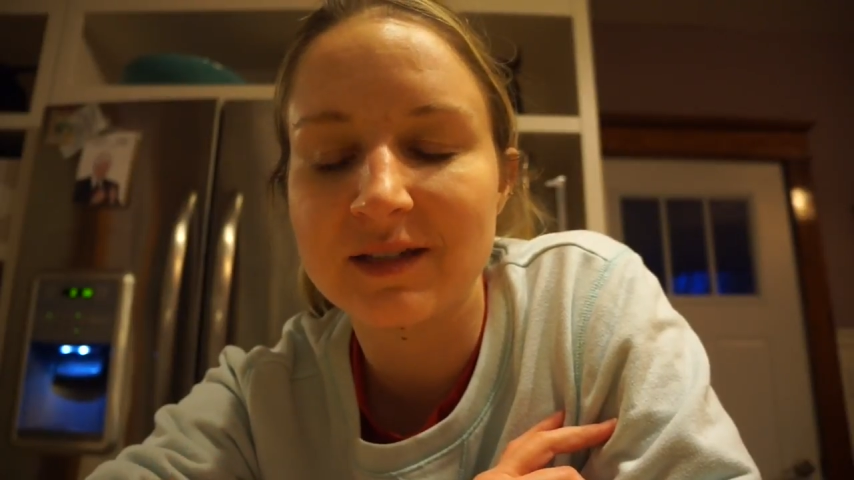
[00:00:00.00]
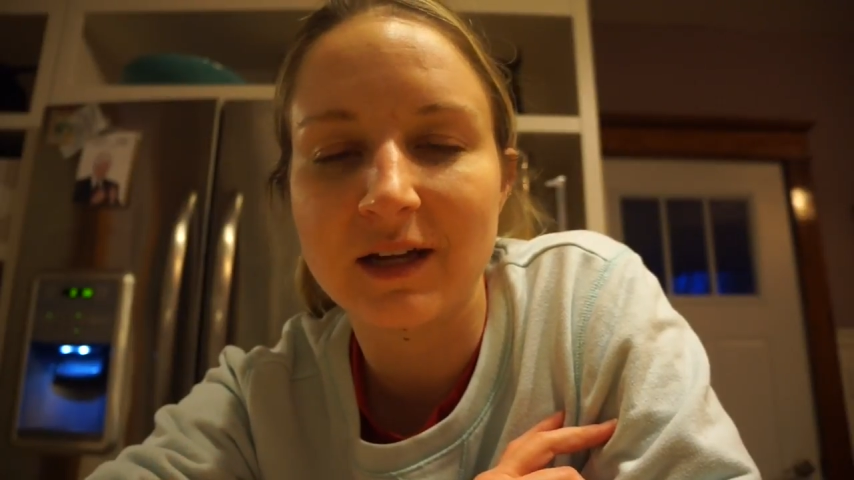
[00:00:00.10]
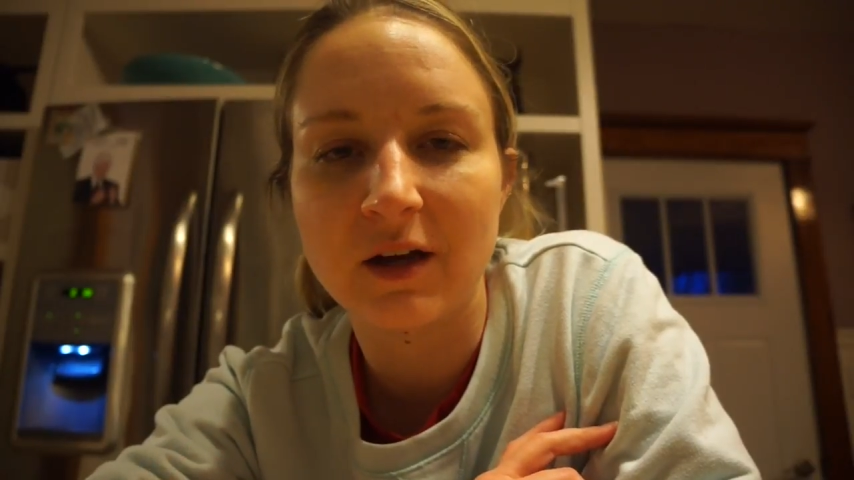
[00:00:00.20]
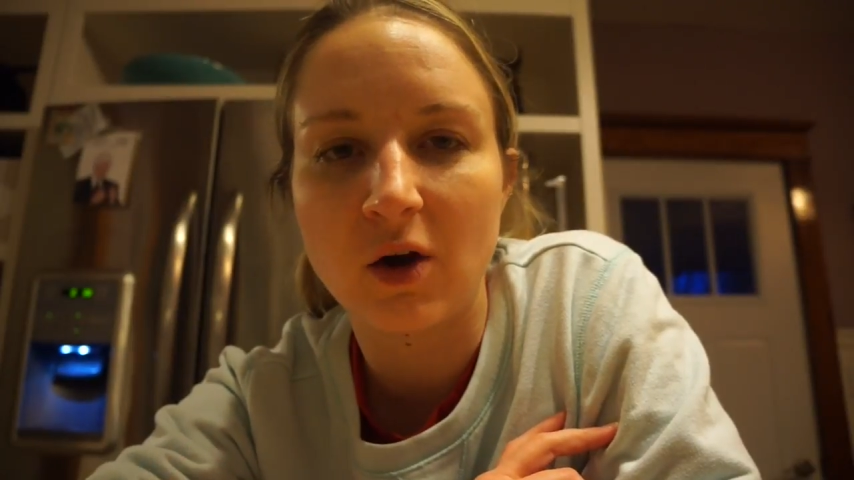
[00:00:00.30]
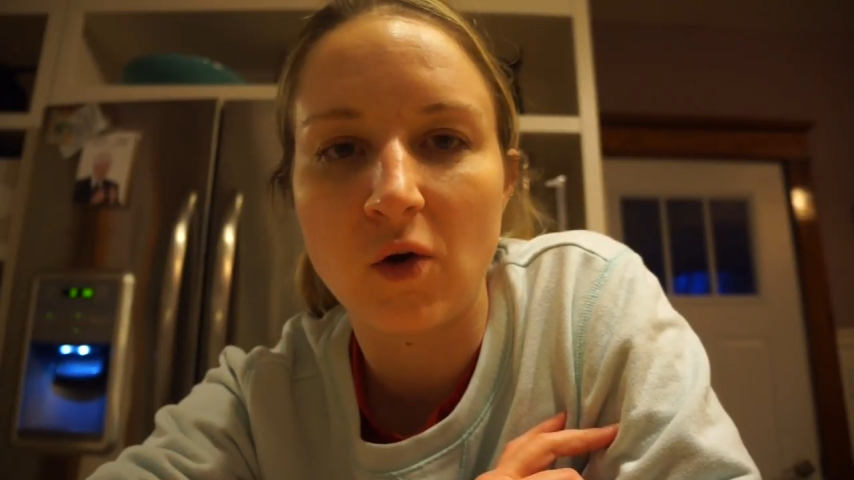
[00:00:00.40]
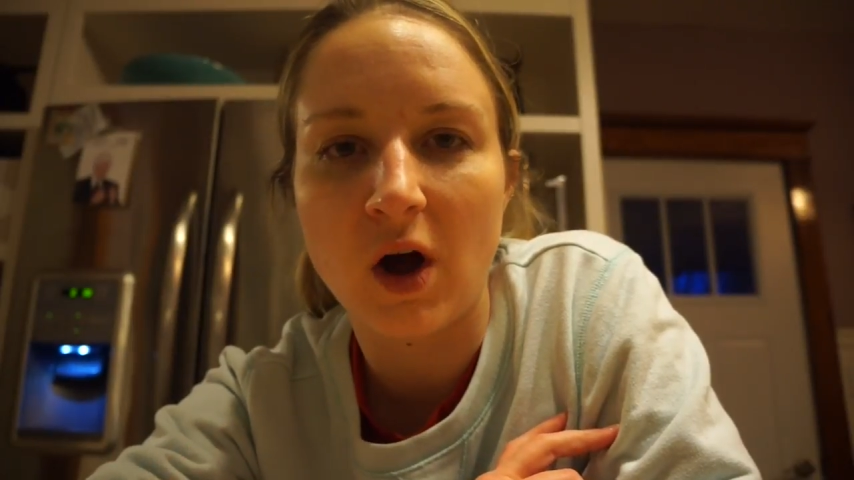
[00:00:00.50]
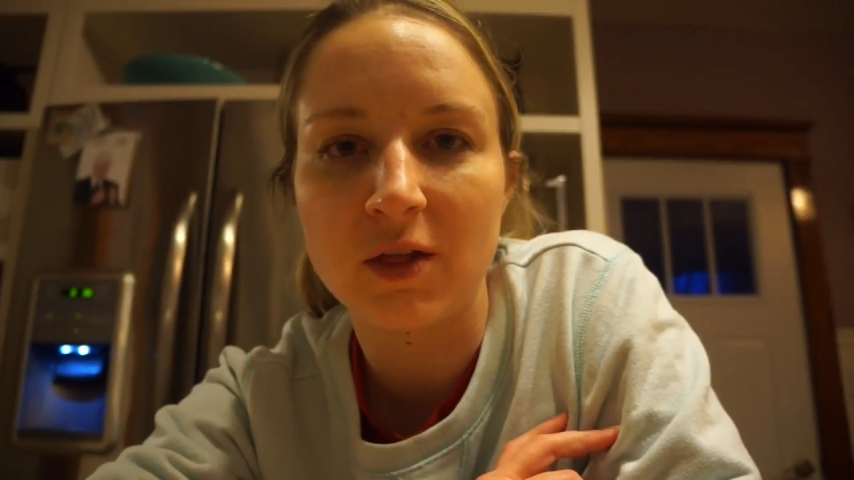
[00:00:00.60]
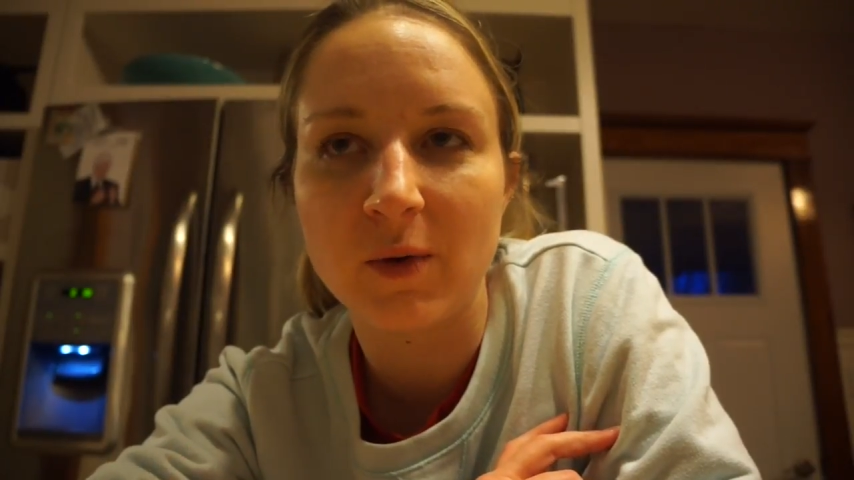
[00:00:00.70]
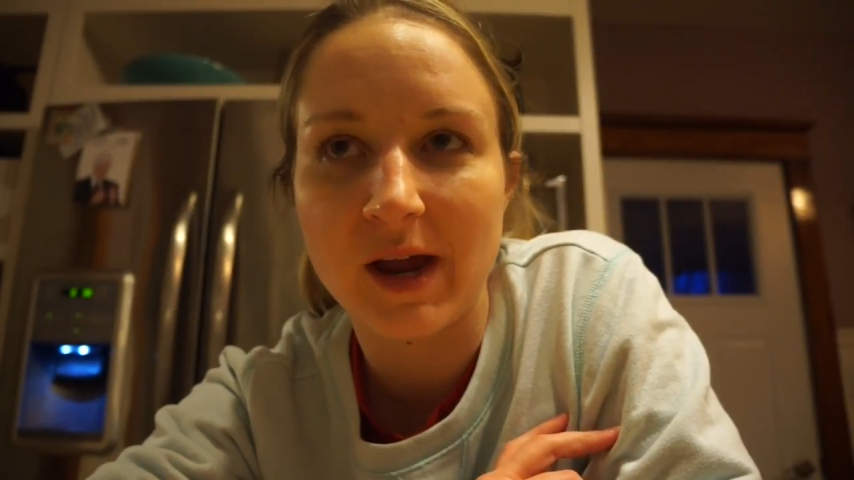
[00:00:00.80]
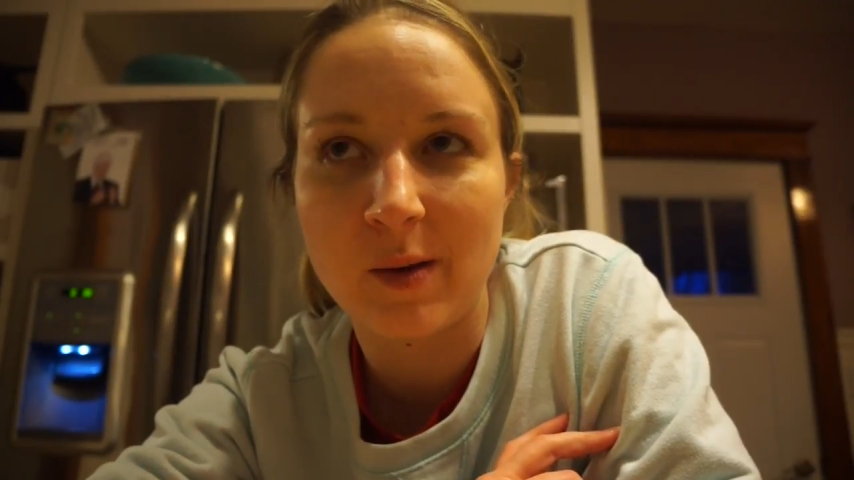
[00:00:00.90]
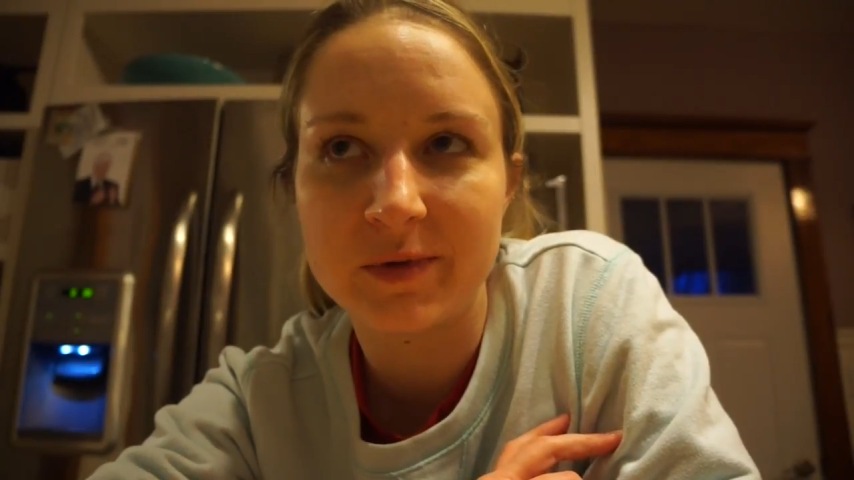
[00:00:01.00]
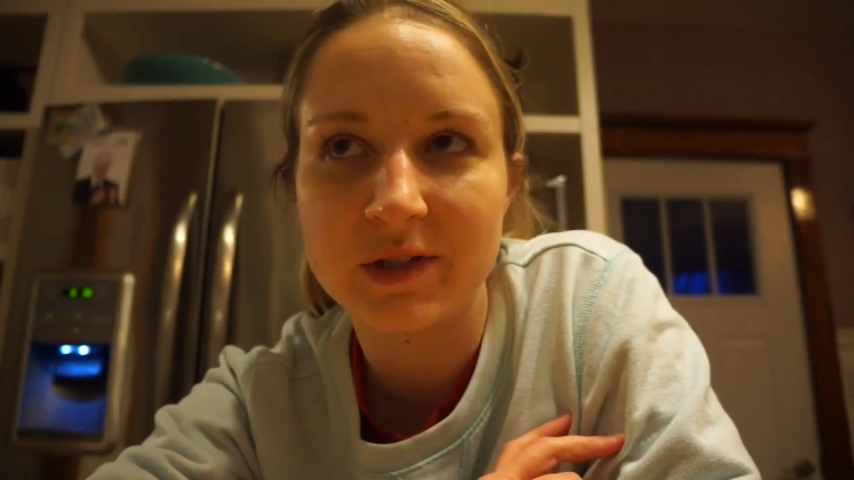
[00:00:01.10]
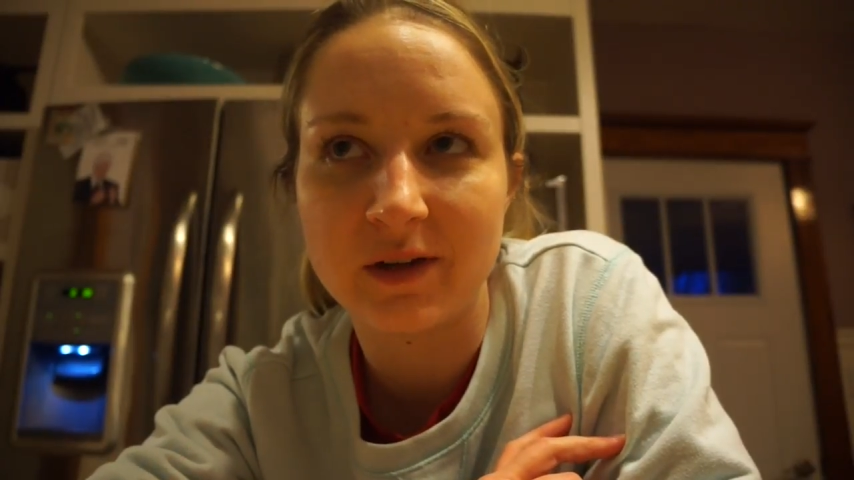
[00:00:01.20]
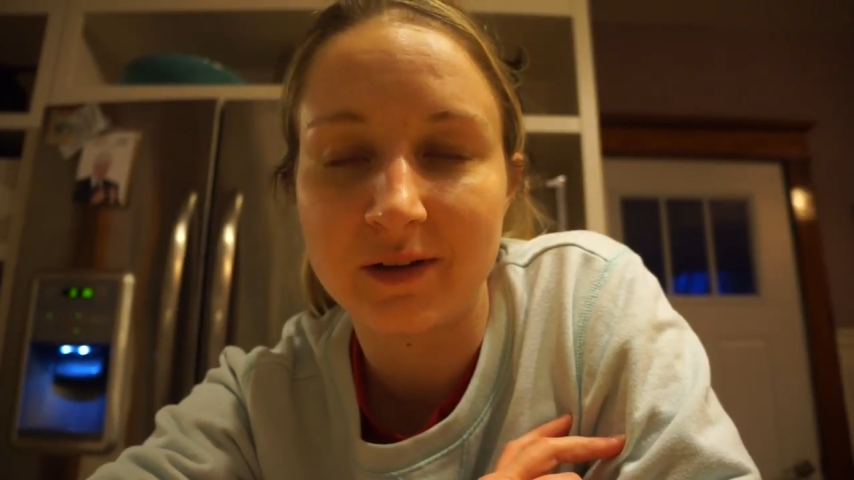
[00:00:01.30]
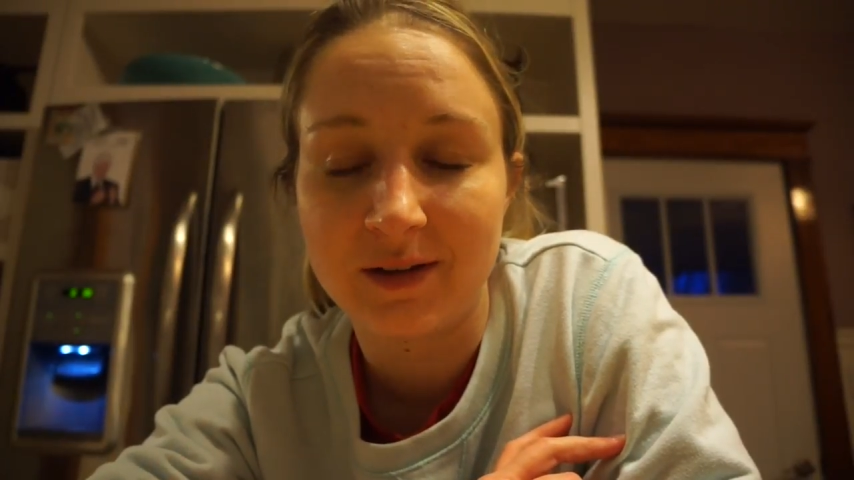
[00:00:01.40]
that go all the way up
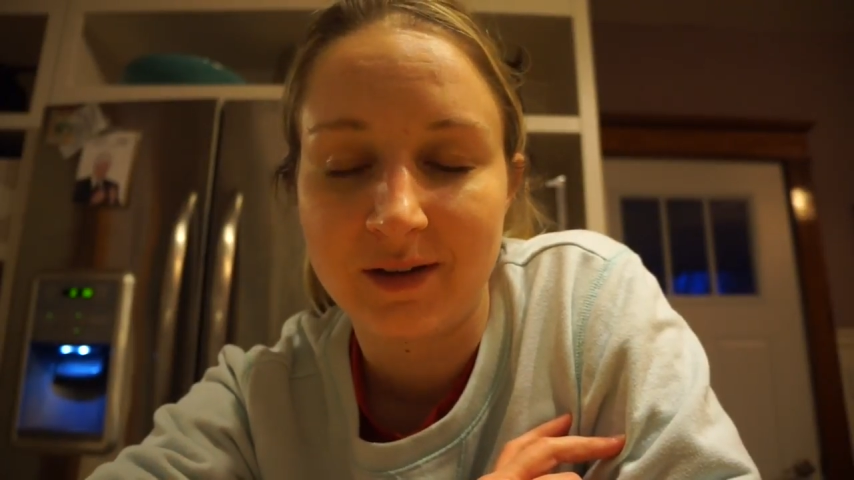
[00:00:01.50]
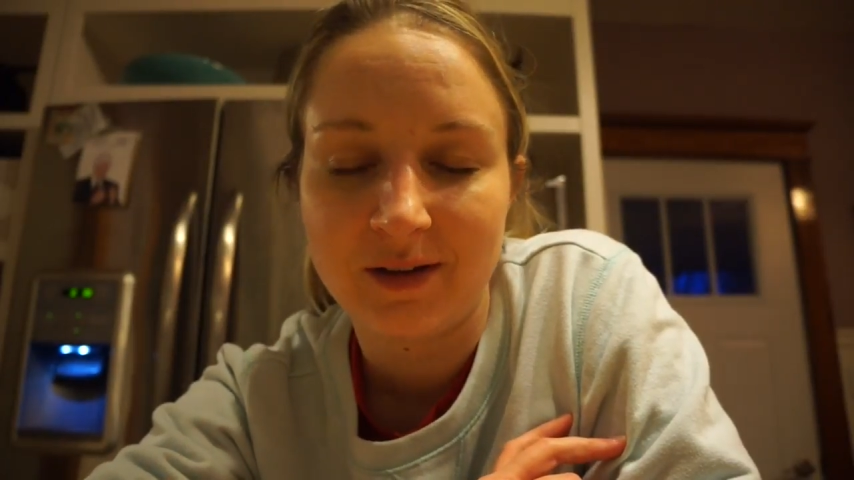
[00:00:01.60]
to